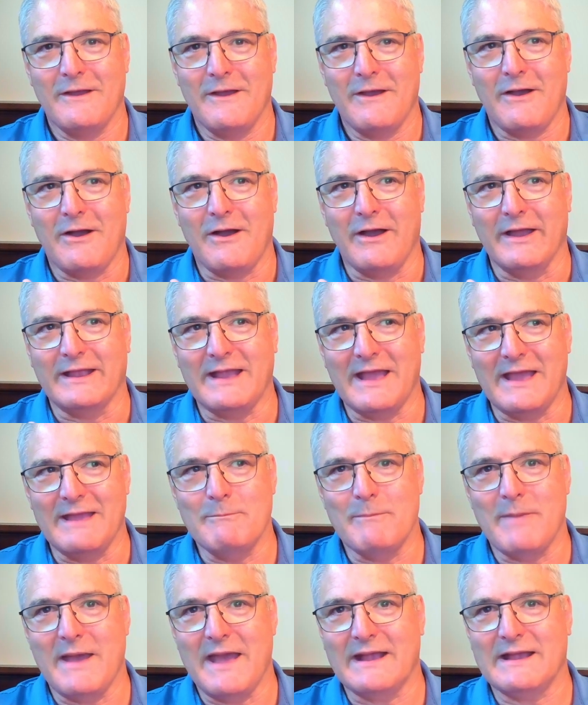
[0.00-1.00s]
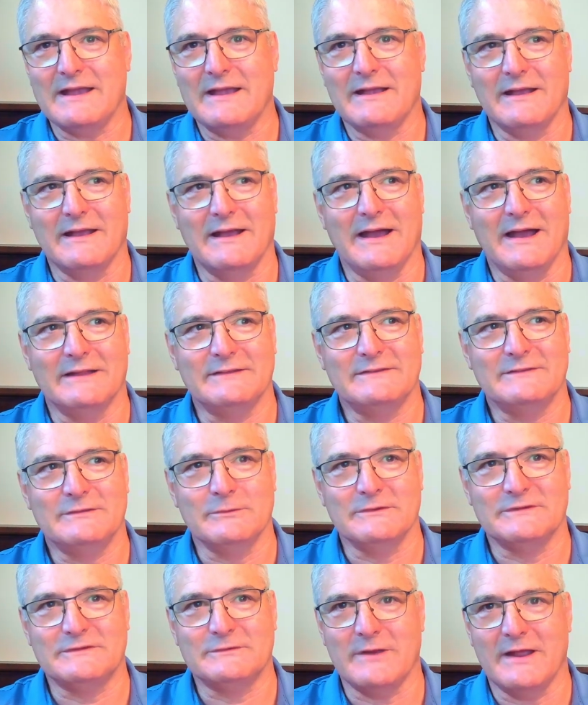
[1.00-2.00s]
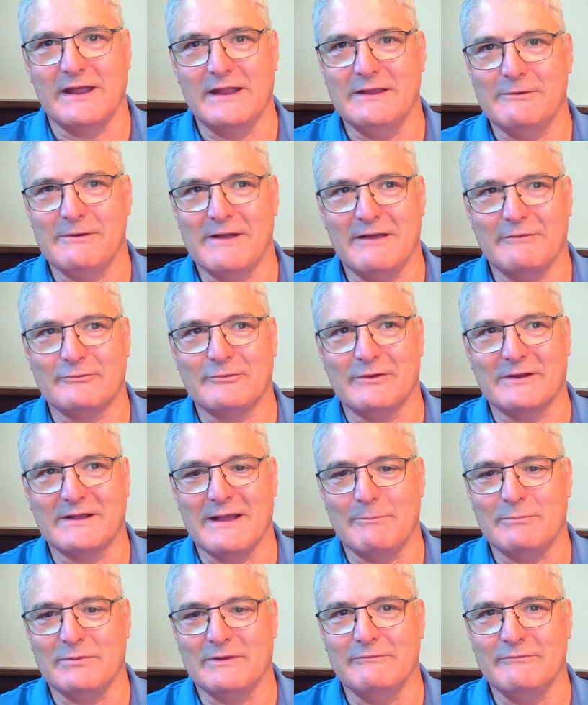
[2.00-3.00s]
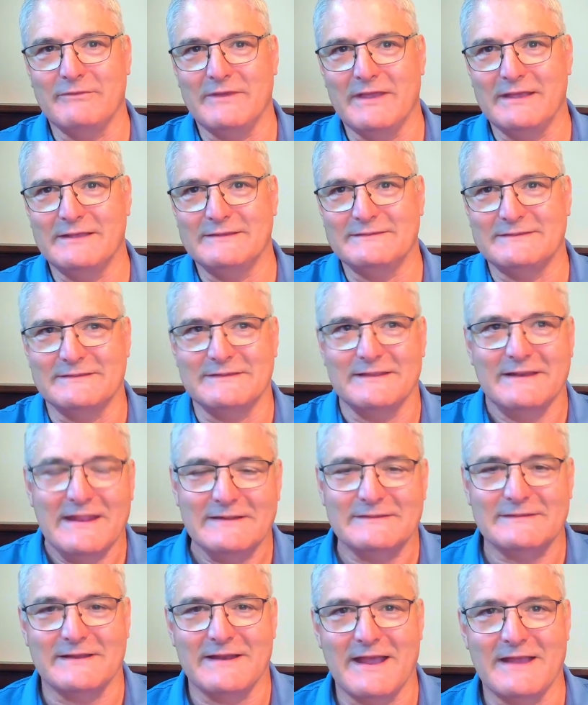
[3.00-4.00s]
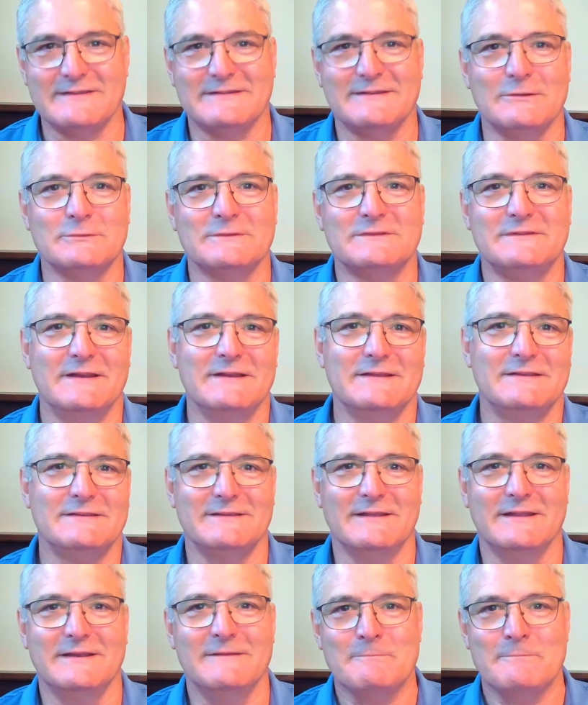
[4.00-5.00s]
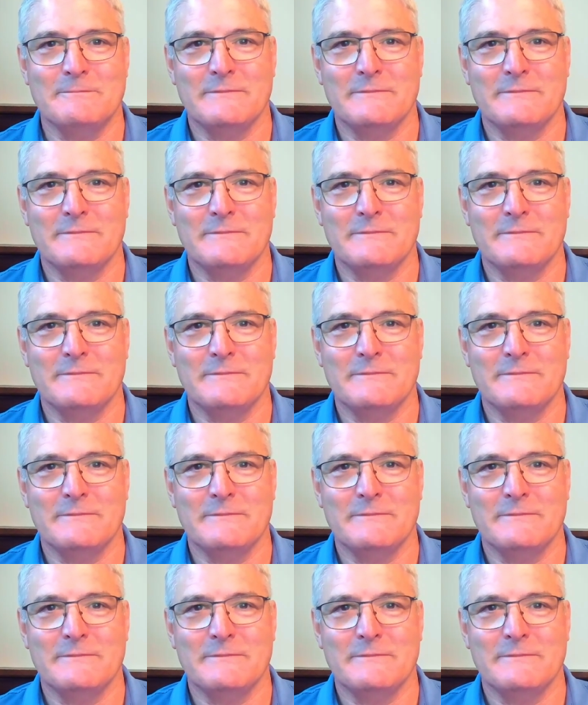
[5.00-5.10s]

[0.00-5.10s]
I came back to Australia after a couple of years as an international citizen.